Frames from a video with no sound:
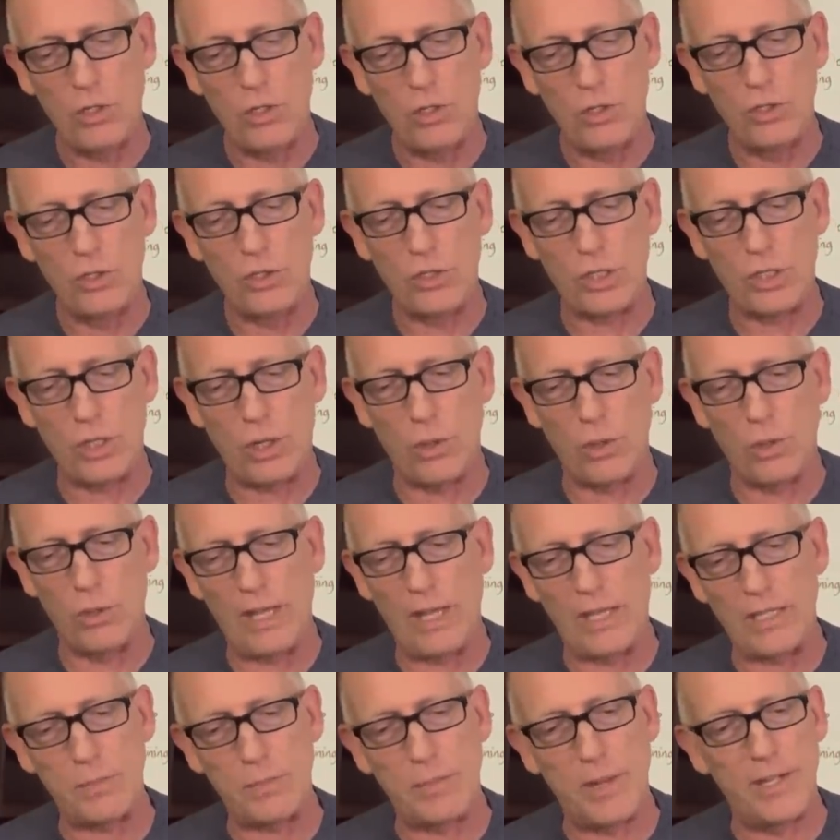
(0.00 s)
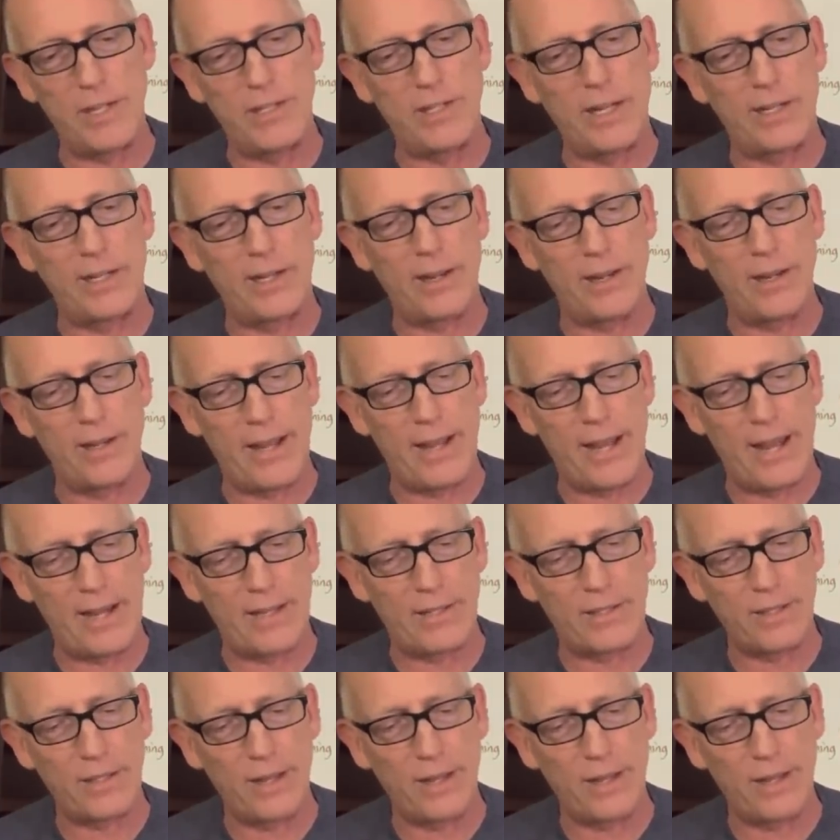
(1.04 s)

So that's my take on that.